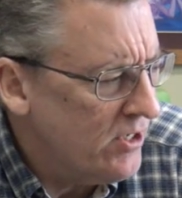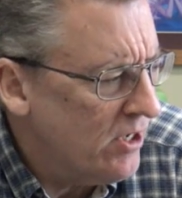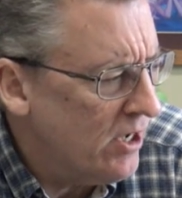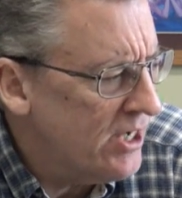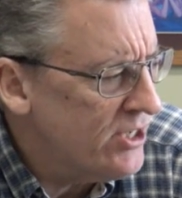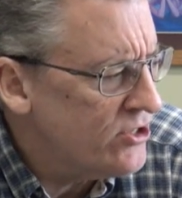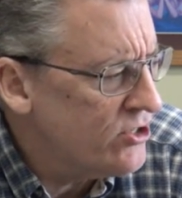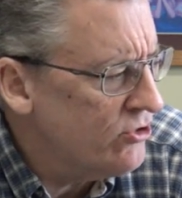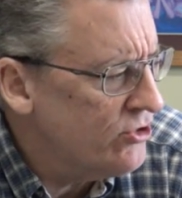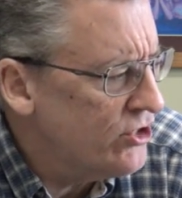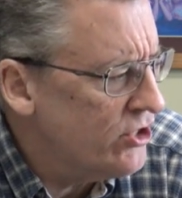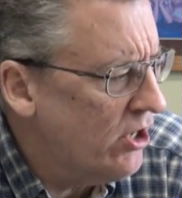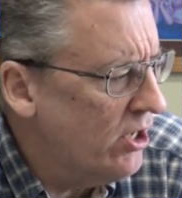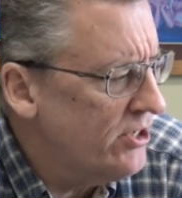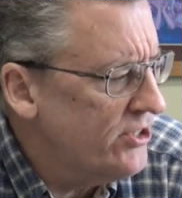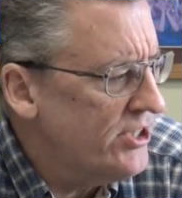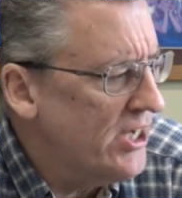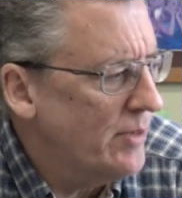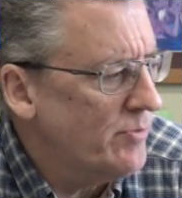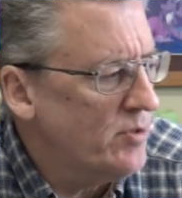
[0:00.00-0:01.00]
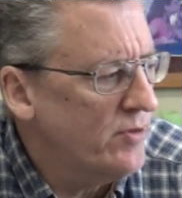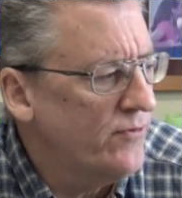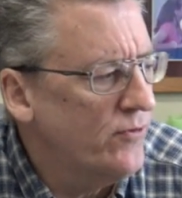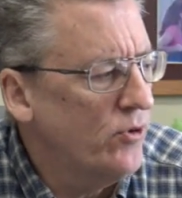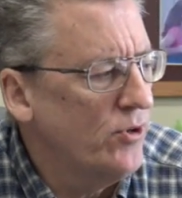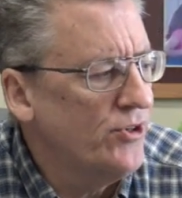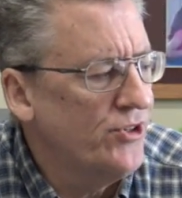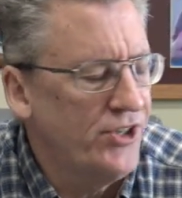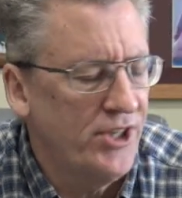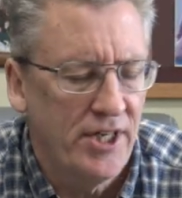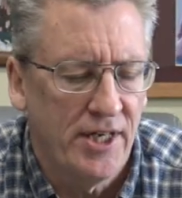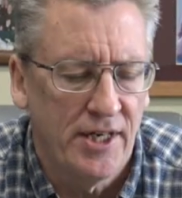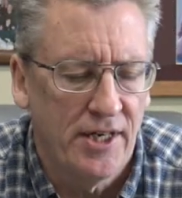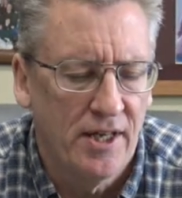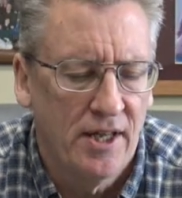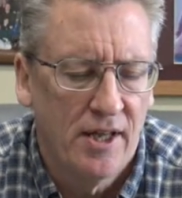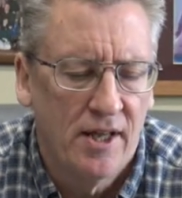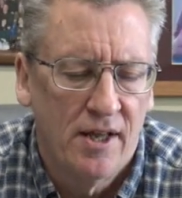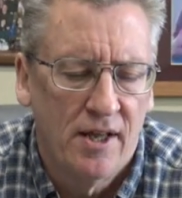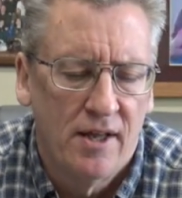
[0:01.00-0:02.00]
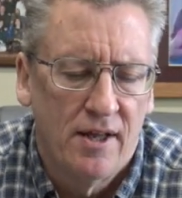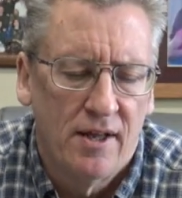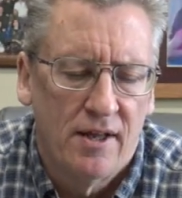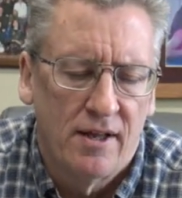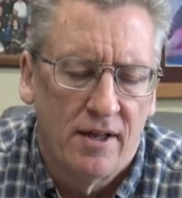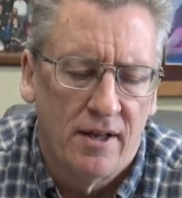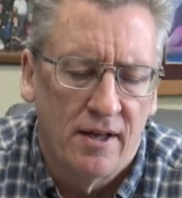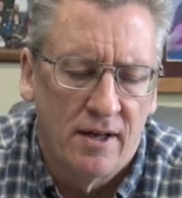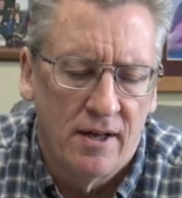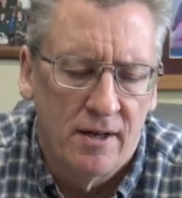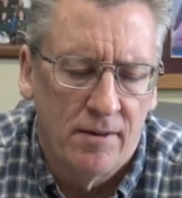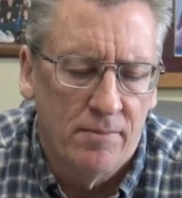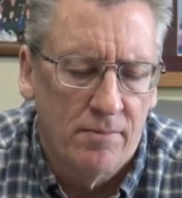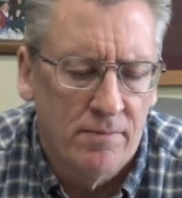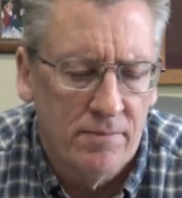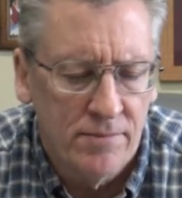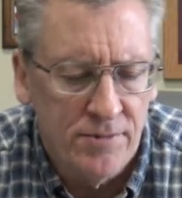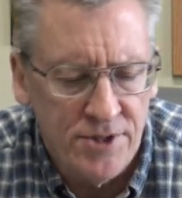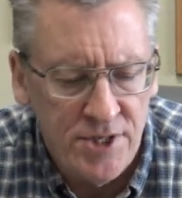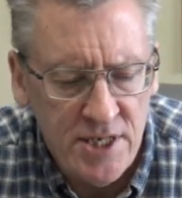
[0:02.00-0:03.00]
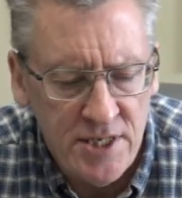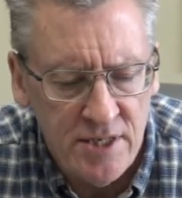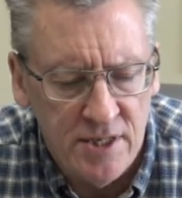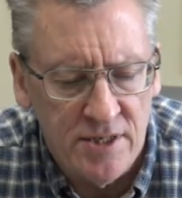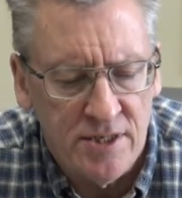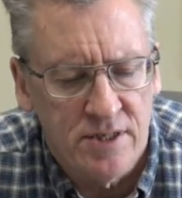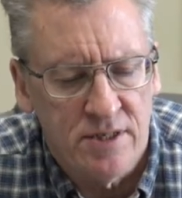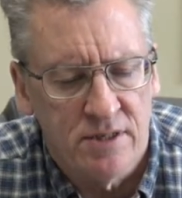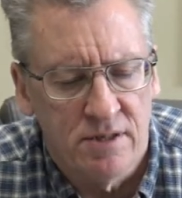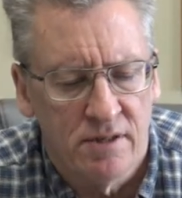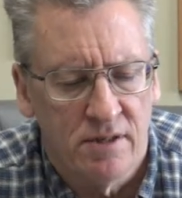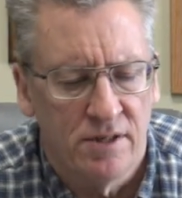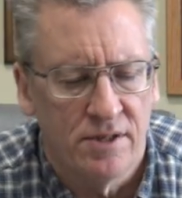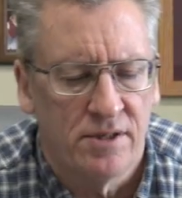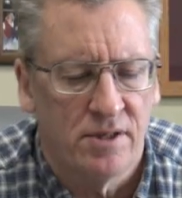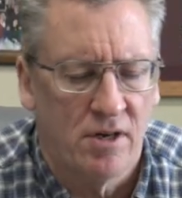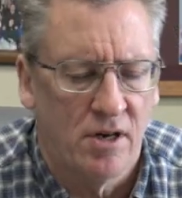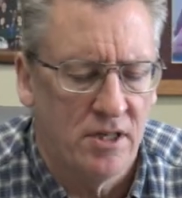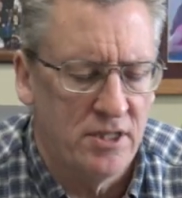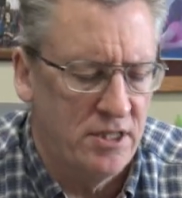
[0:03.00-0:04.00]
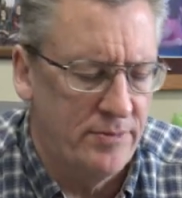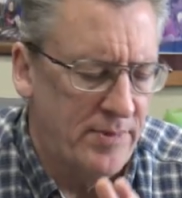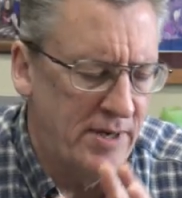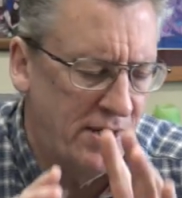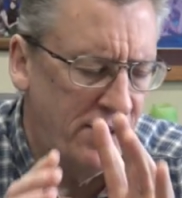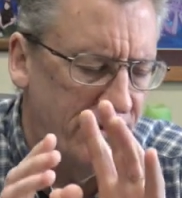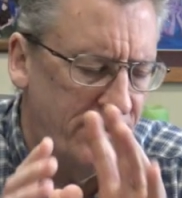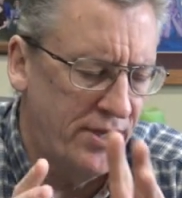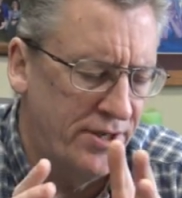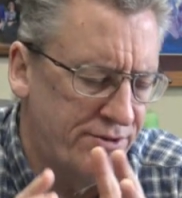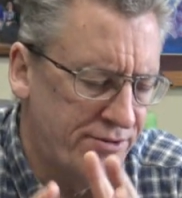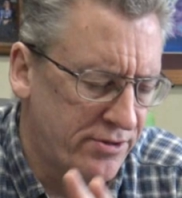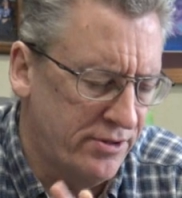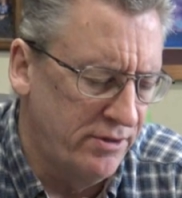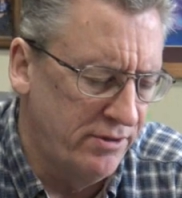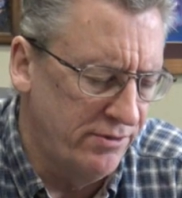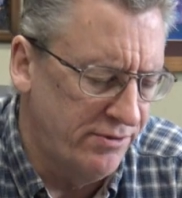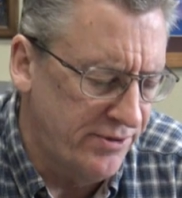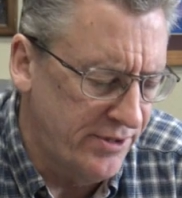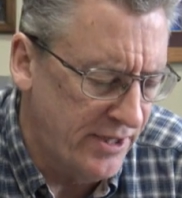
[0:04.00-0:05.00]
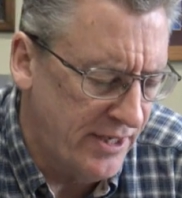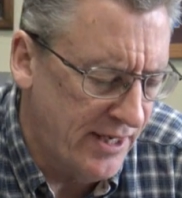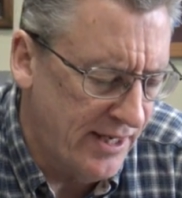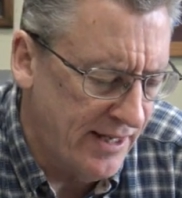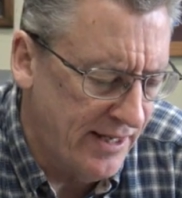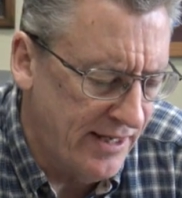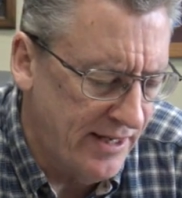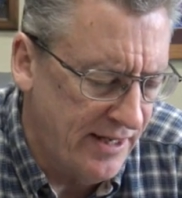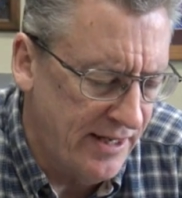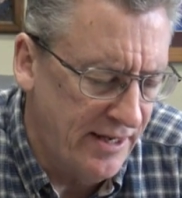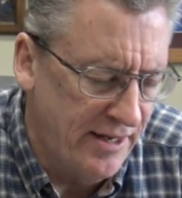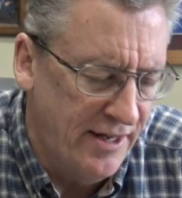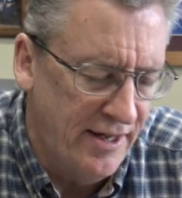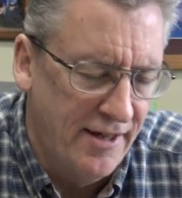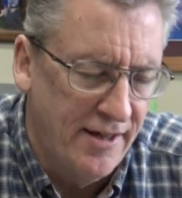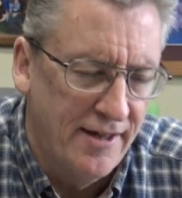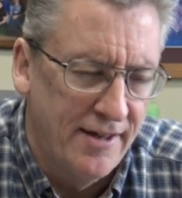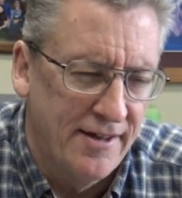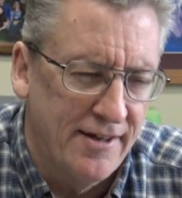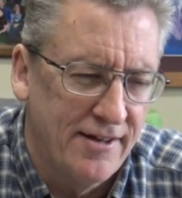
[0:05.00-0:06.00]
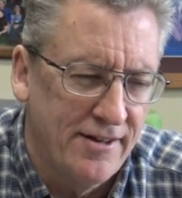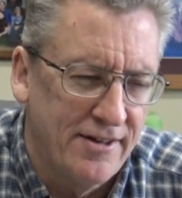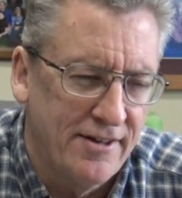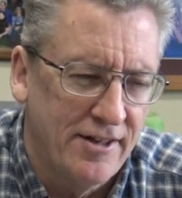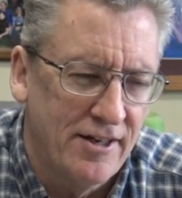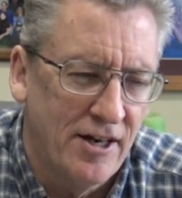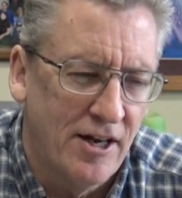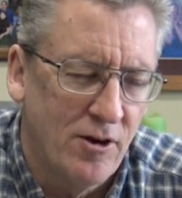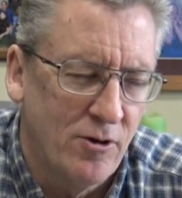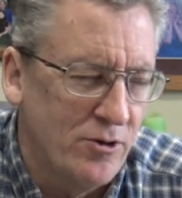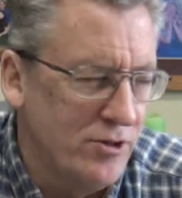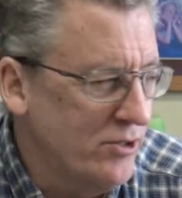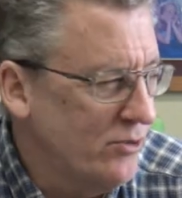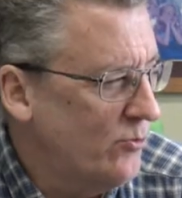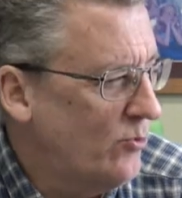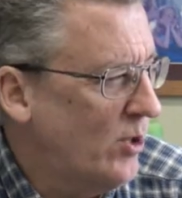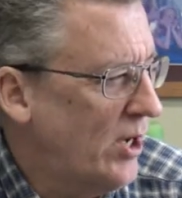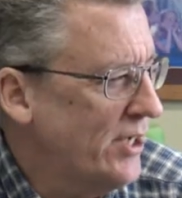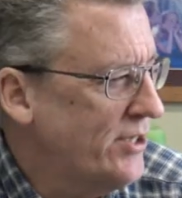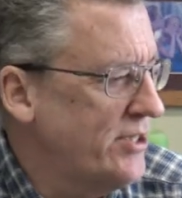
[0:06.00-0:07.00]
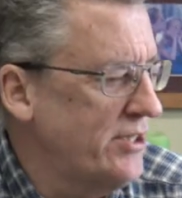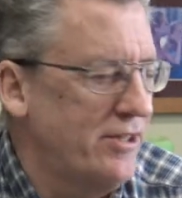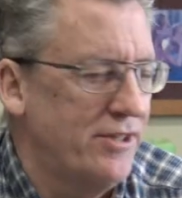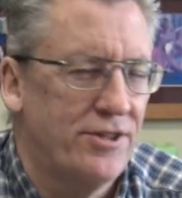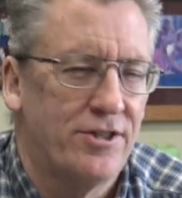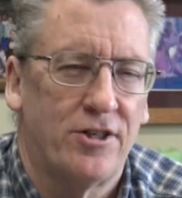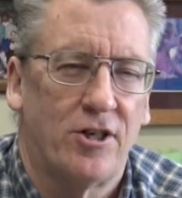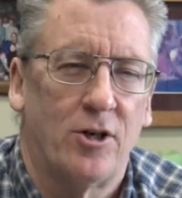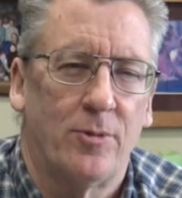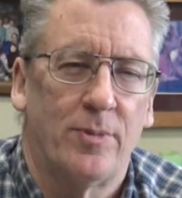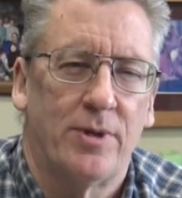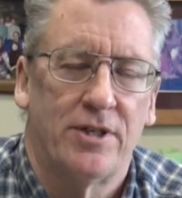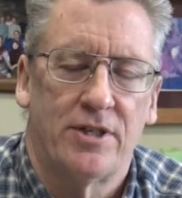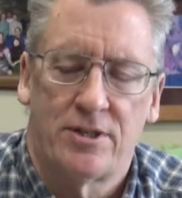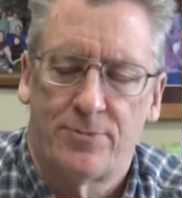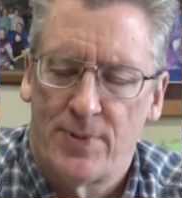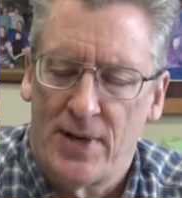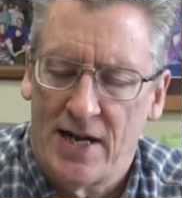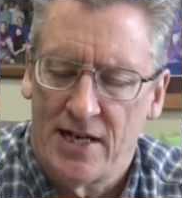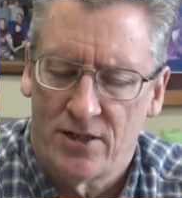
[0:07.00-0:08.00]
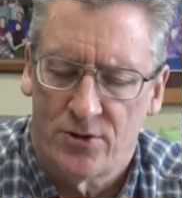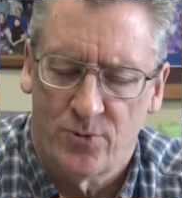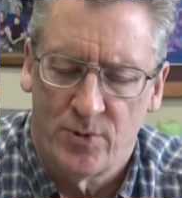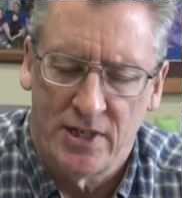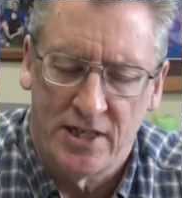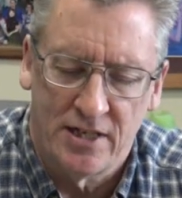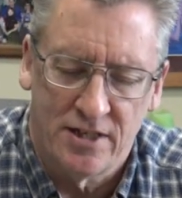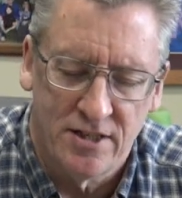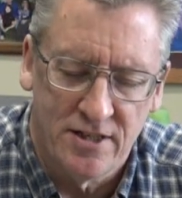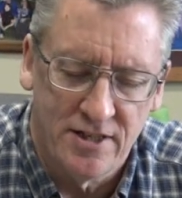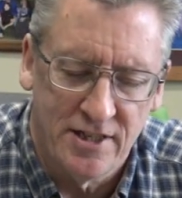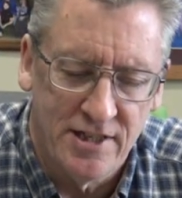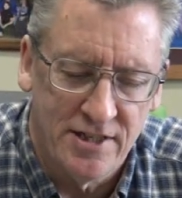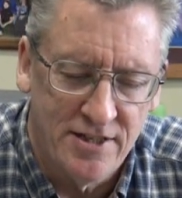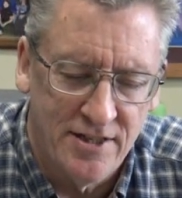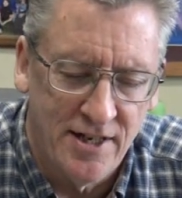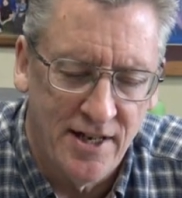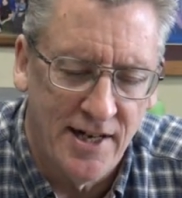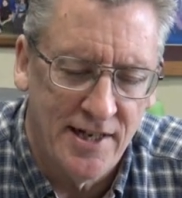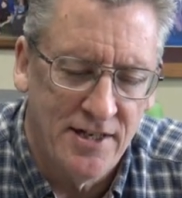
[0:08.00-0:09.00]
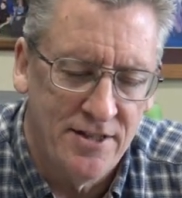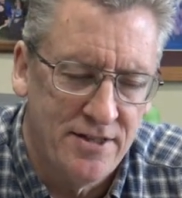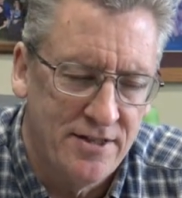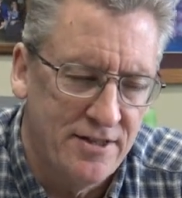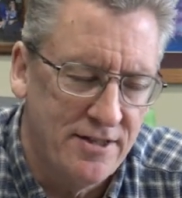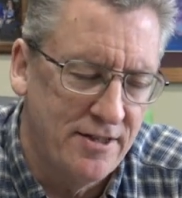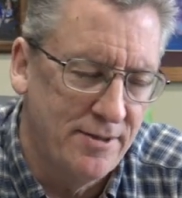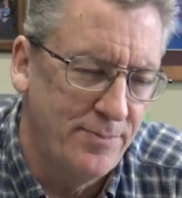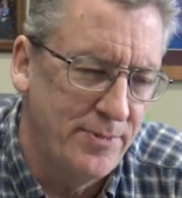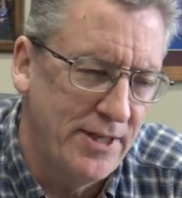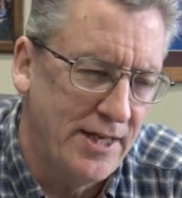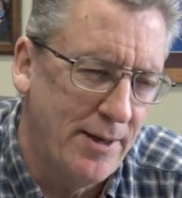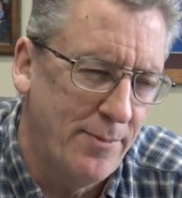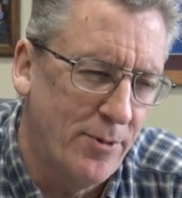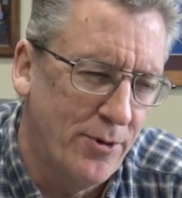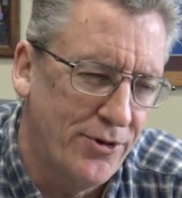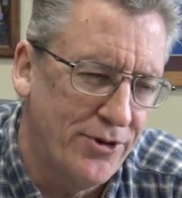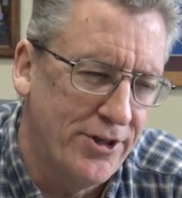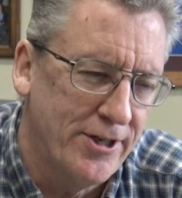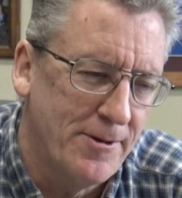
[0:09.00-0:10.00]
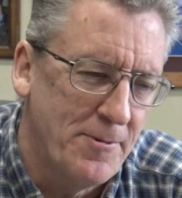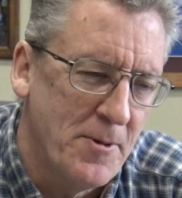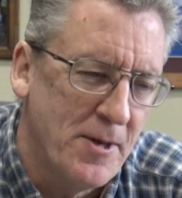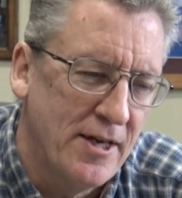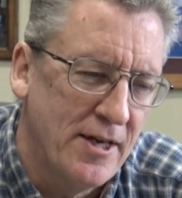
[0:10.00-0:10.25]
All right, so John chapter 14, Jesus talks about the truth. And you know, watching the sermon this past week, it's nice to be able to,